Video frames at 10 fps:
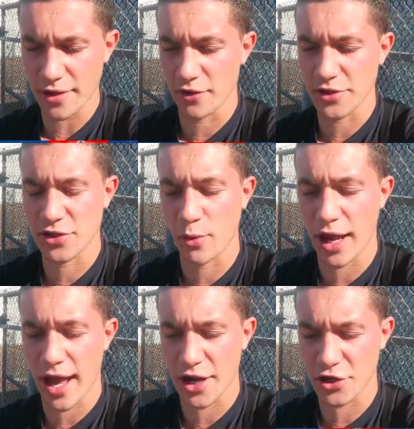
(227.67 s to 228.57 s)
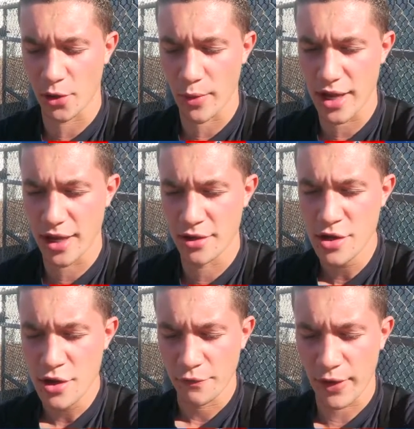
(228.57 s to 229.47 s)
right there, this is the one I hatched on the way in,
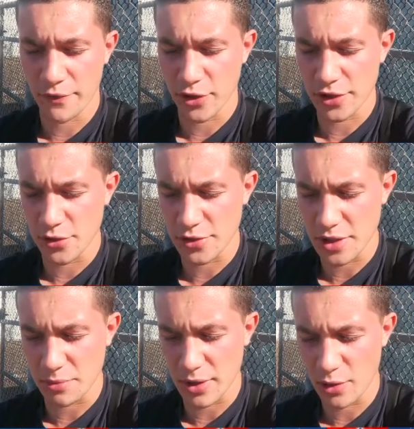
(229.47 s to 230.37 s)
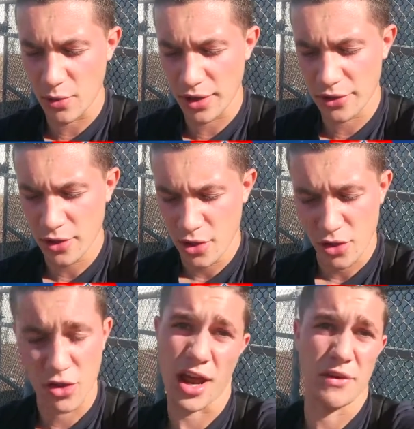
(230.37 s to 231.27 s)
532 CP with
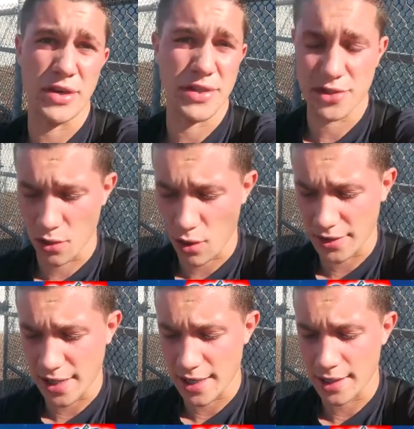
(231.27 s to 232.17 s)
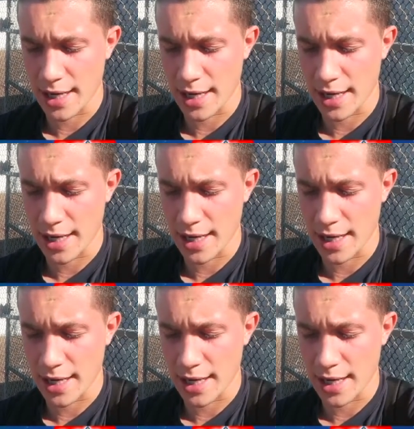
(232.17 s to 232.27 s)
good IVs, so I'll take